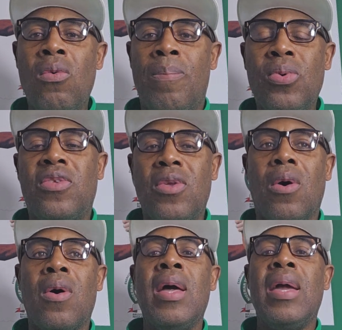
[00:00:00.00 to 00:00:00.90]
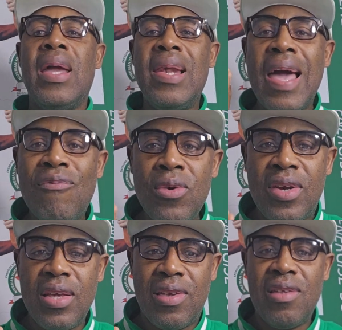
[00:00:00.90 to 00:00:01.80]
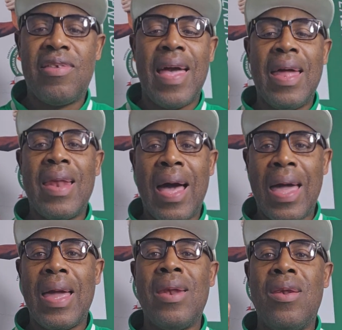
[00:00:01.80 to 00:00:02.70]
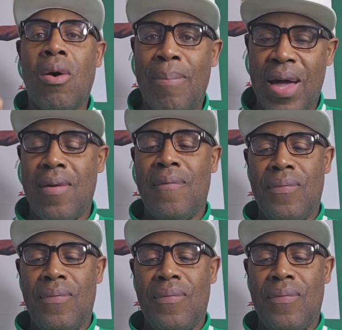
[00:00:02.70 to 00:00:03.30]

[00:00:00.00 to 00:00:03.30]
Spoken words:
will put your 11-digit NIN number.